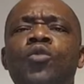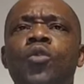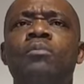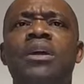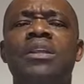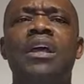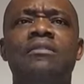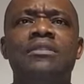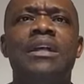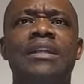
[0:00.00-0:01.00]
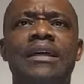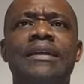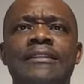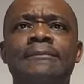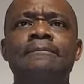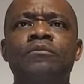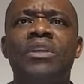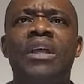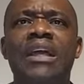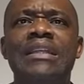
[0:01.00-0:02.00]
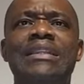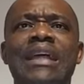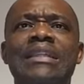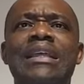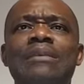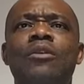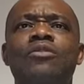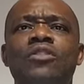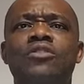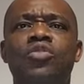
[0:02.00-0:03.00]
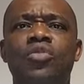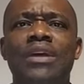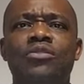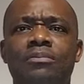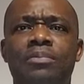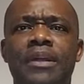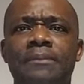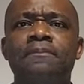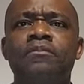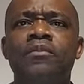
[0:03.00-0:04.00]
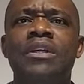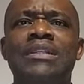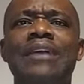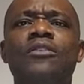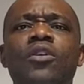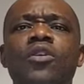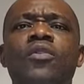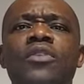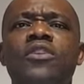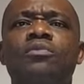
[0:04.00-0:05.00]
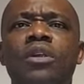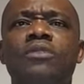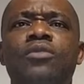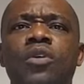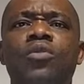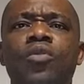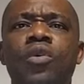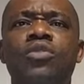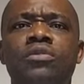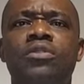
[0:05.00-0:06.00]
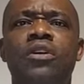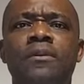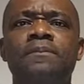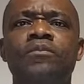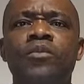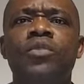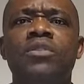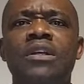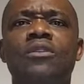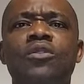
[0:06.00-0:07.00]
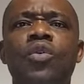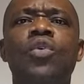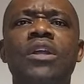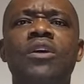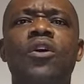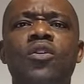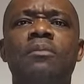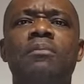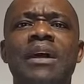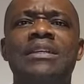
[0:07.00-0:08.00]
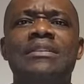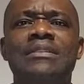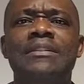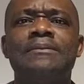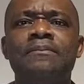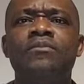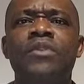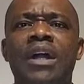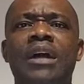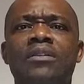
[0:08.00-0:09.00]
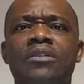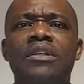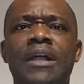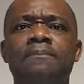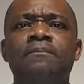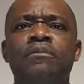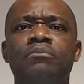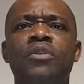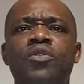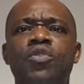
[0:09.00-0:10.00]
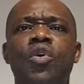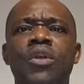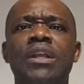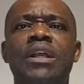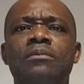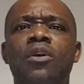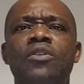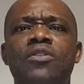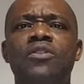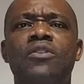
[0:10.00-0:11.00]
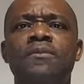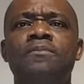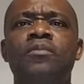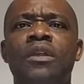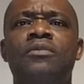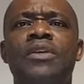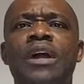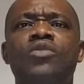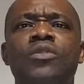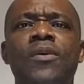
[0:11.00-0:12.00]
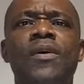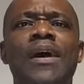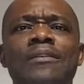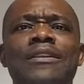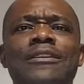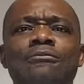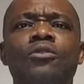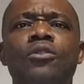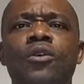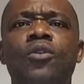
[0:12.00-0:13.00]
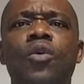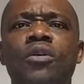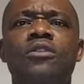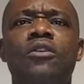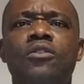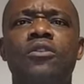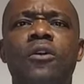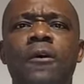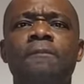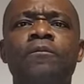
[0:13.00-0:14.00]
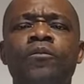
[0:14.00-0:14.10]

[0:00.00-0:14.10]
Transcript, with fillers: who made the heavens and the earth. In the name of Jesus Christ we pray. Thank you, Lord, this morning for what you've done. We say, Glory, honor, majesty. Hallelujah. Be to your holy name, Lord Jesus. Father, as we go out this morning, Lord, go with us, O Lord.